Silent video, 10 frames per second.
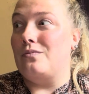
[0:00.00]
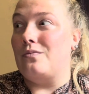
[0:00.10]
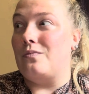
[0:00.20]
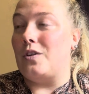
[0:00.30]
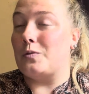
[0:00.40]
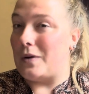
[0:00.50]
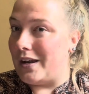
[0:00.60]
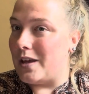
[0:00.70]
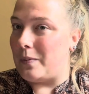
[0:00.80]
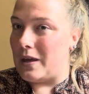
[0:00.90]
there's
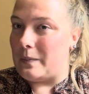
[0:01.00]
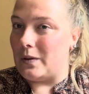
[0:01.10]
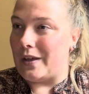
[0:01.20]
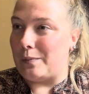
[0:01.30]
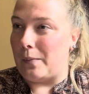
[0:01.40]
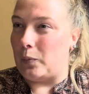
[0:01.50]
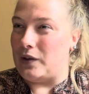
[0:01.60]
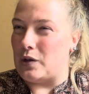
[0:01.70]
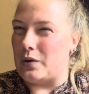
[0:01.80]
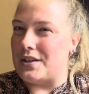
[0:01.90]
plenty of people that probably
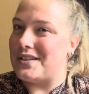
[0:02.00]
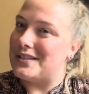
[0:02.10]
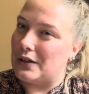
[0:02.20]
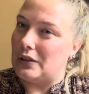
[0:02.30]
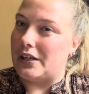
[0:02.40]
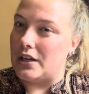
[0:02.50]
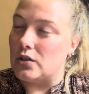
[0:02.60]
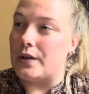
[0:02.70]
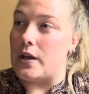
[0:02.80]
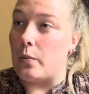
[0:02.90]
don't necessarily
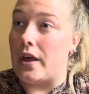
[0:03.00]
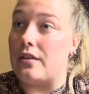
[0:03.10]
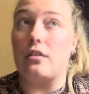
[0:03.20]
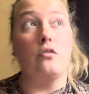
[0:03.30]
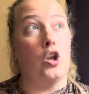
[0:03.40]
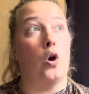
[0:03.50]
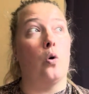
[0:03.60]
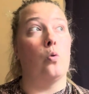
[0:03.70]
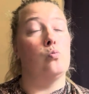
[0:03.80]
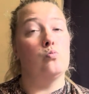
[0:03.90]
agree with,
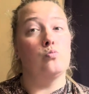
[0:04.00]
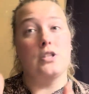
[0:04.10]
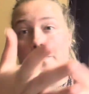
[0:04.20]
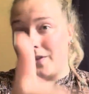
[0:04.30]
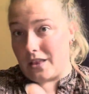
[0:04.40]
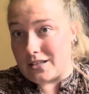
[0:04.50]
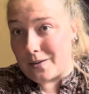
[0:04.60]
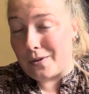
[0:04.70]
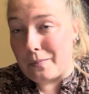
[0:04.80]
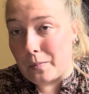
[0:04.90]
something that
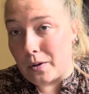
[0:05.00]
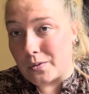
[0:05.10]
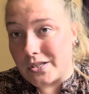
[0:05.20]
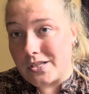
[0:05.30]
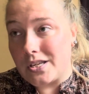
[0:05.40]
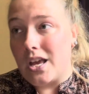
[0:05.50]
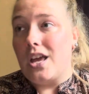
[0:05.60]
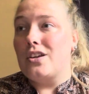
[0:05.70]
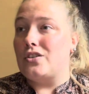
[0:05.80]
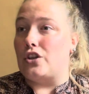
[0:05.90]
somebody proposes.
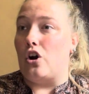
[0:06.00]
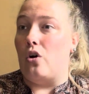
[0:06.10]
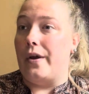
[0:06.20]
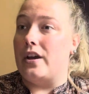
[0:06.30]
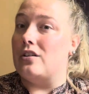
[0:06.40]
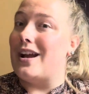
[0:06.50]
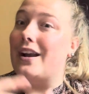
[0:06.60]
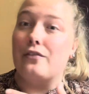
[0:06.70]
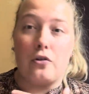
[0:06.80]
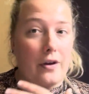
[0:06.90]
So it could kind
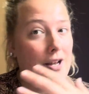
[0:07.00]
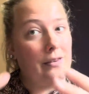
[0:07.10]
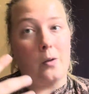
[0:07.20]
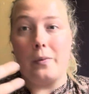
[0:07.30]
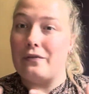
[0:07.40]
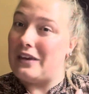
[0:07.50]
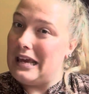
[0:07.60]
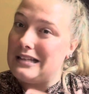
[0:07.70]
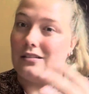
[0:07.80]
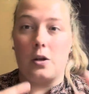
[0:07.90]
of create a little bit of
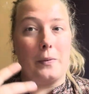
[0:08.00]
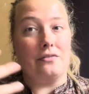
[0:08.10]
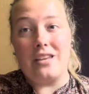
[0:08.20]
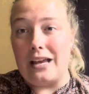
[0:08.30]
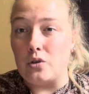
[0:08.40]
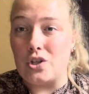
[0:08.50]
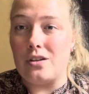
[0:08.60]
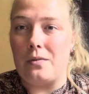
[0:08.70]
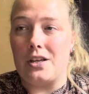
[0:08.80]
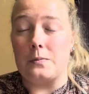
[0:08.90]
heat, a little bit of tension,
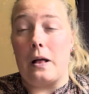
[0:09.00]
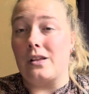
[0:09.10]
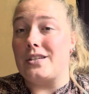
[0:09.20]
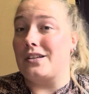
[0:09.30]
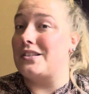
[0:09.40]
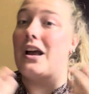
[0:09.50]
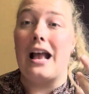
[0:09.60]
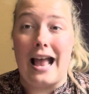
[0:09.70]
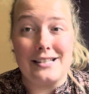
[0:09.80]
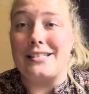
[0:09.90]
because politics
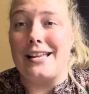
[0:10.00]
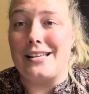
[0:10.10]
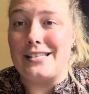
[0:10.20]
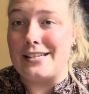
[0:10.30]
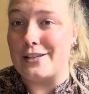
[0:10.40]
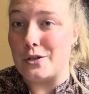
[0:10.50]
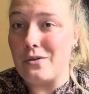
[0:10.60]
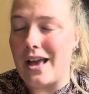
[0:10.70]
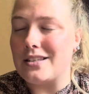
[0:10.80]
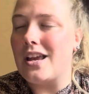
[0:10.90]
has a tendency to do
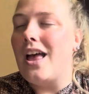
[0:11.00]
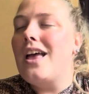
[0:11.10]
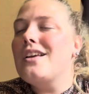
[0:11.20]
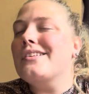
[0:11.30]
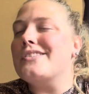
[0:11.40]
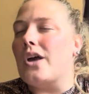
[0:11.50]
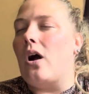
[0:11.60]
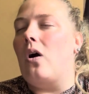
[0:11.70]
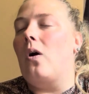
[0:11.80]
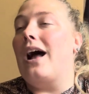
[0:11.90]
that.
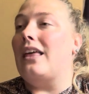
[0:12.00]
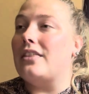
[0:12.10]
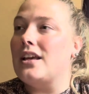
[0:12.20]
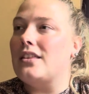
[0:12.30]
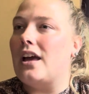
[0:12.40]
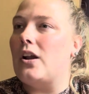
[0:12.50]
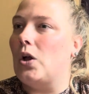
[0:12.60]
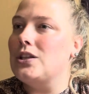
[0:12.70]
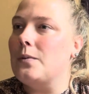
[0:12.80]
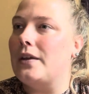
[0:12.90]
So I think that
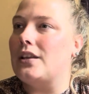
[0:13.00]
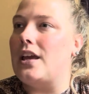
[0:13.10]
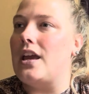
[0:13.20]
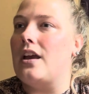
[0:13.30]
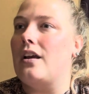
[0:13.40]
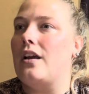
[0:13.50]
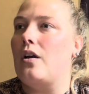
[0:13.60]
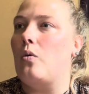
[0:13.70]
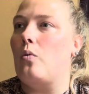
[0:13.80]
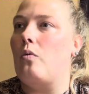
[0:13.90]
ultimately
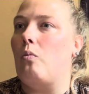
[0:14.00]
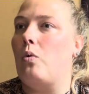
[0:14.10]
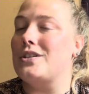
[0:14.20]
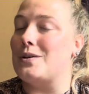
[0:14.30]
what's